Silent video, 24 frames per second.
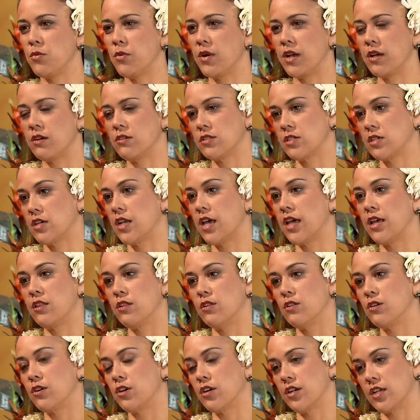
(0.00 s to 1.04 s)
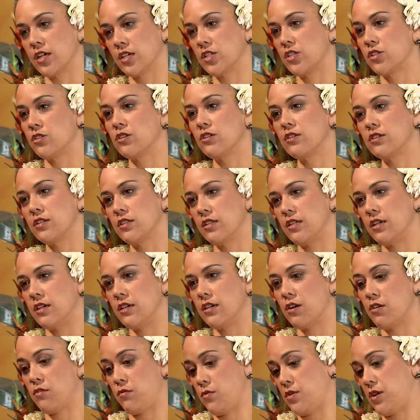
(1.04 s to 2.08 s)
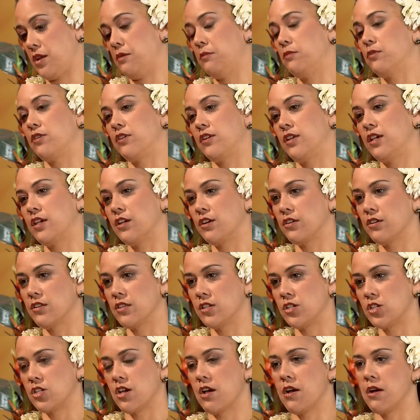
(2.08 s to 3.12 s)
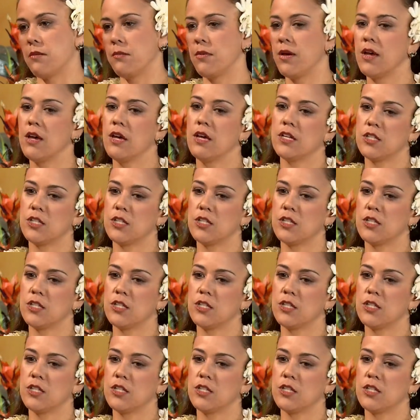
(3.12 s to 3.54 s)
what else could I learn externally of what I'm learning here on the job